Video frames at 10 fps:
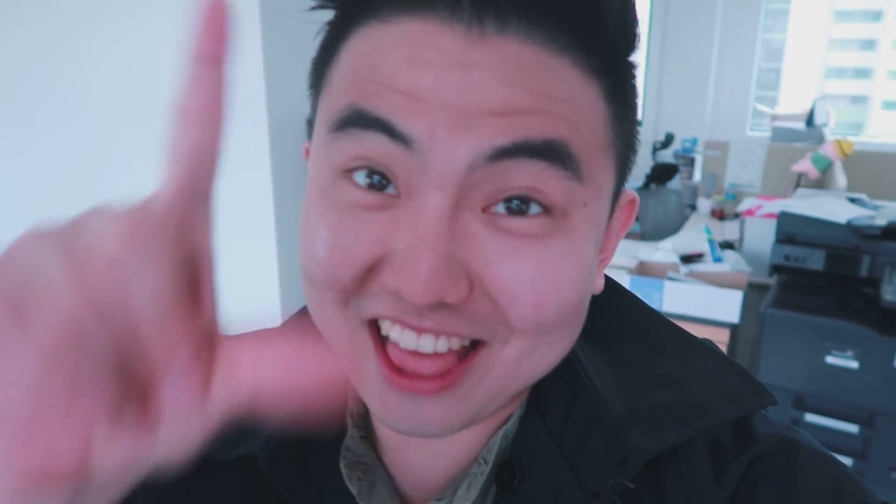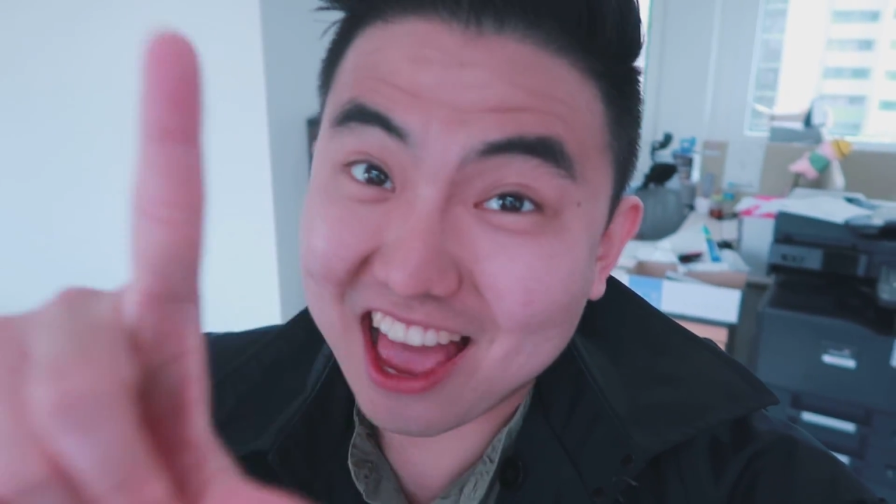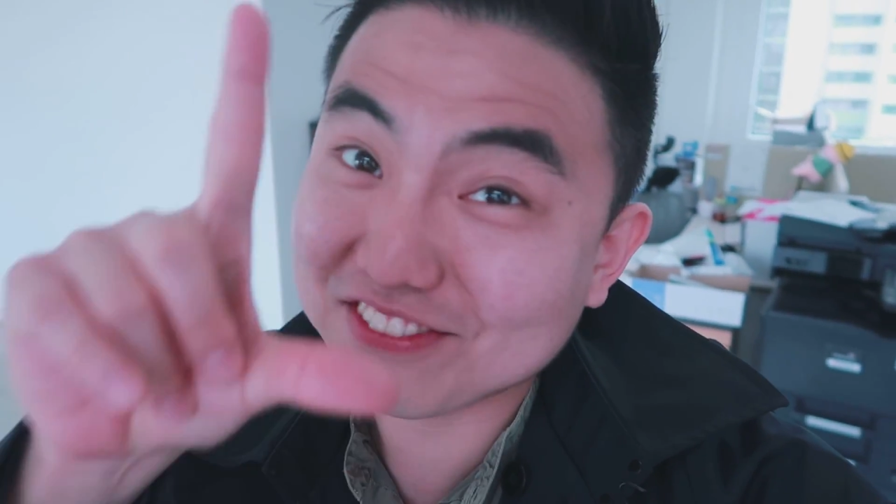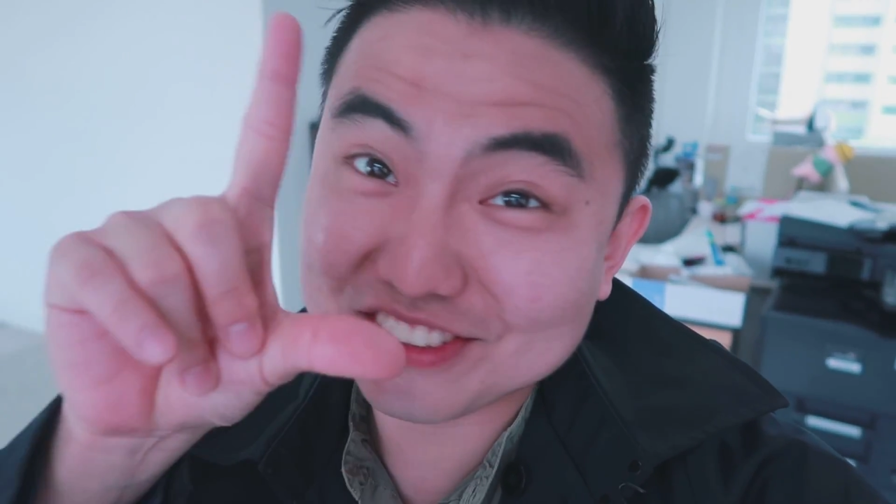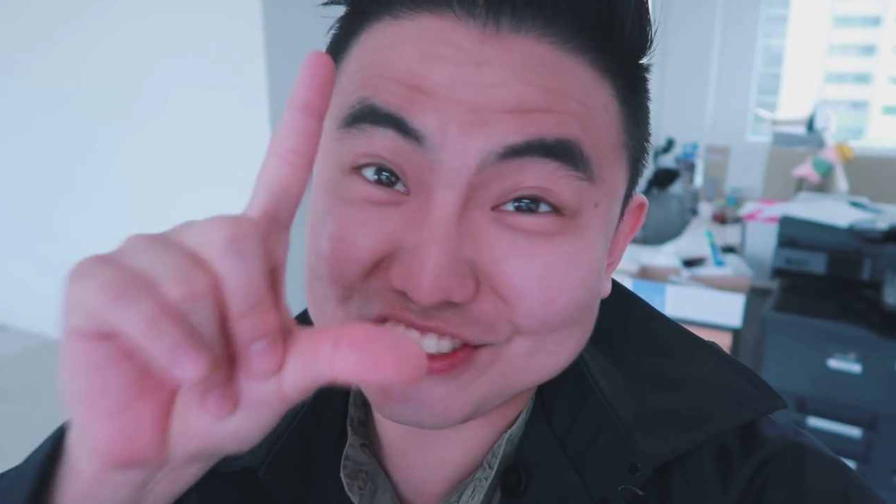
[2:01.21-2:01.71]

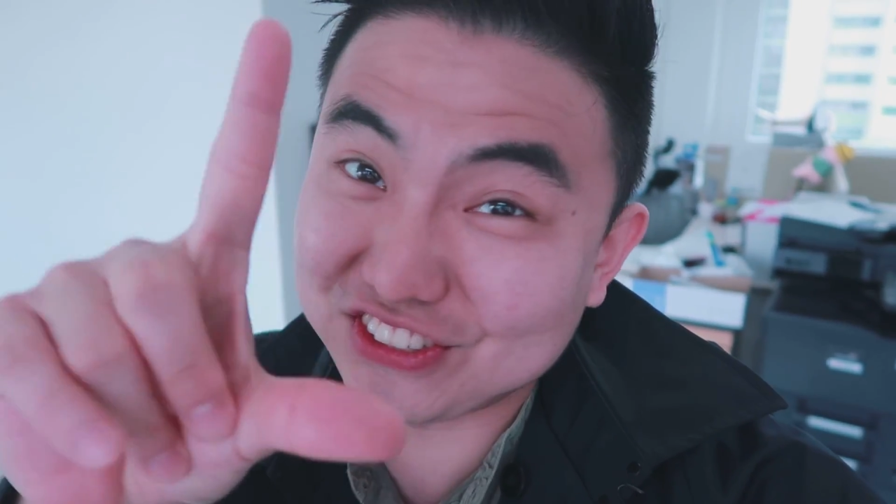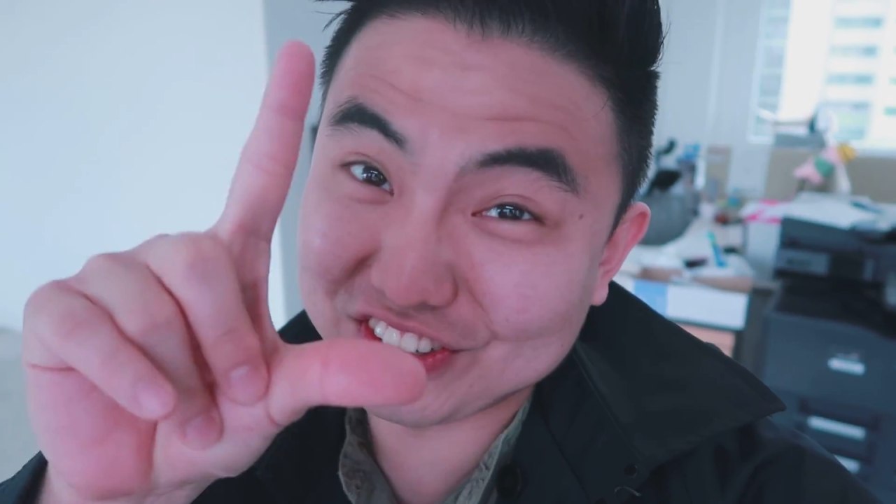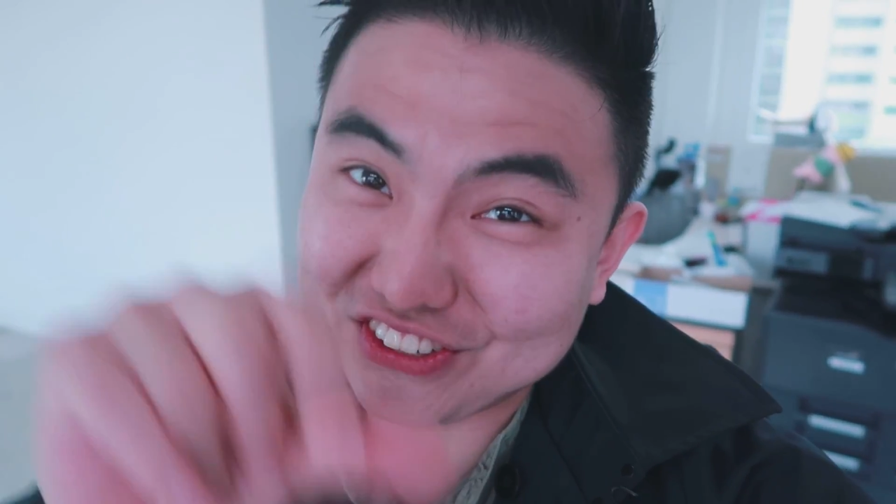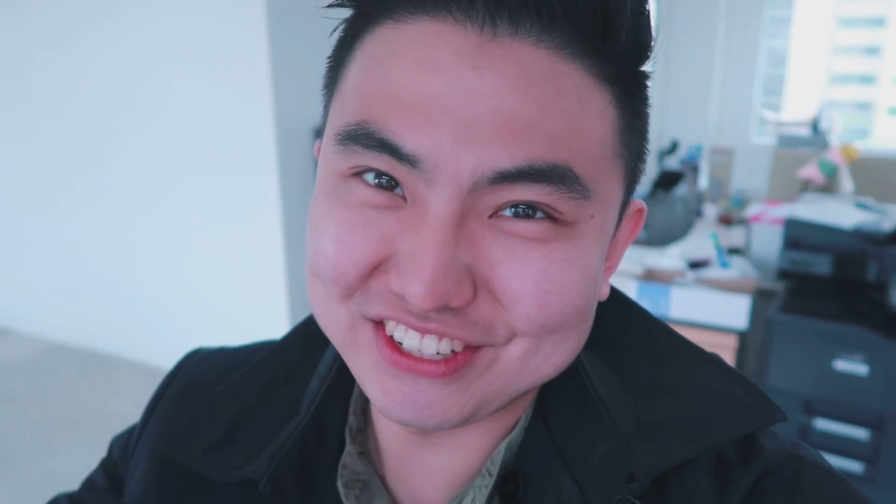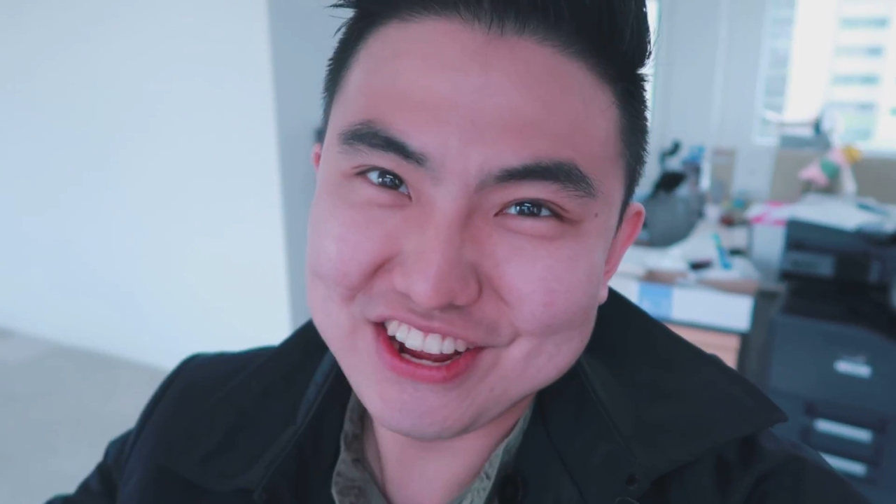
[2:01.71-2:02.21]
life is
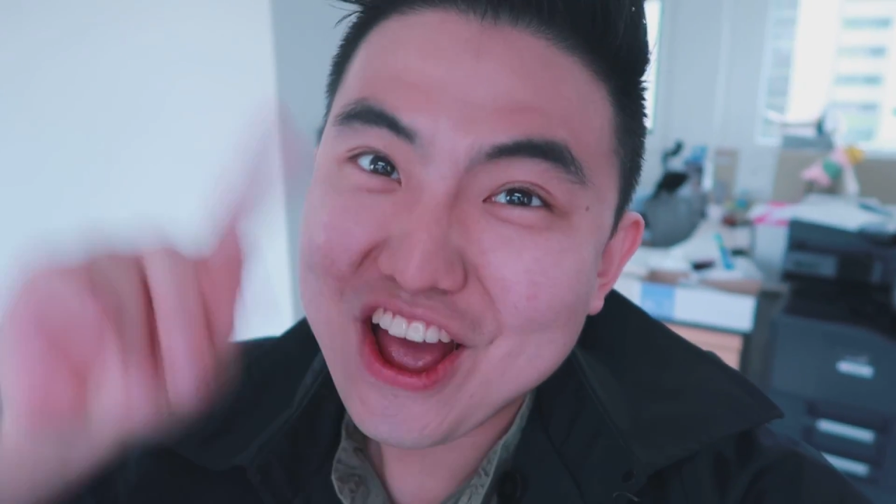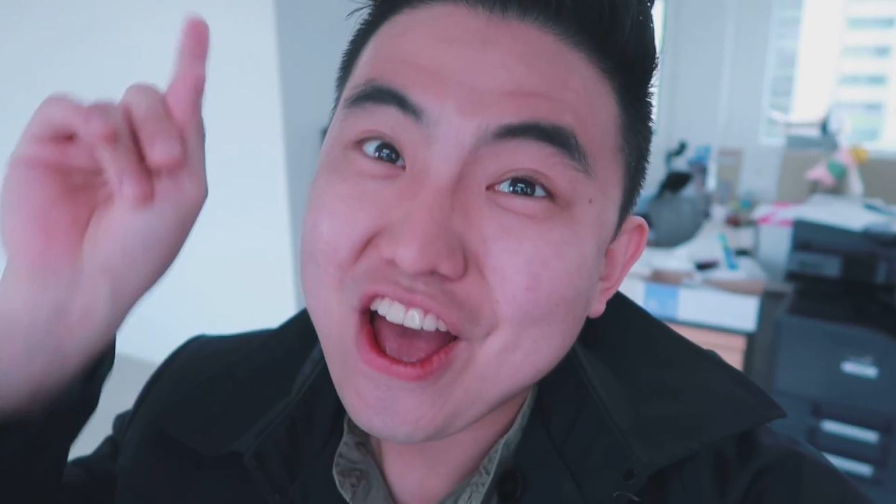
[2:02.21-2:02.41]
good.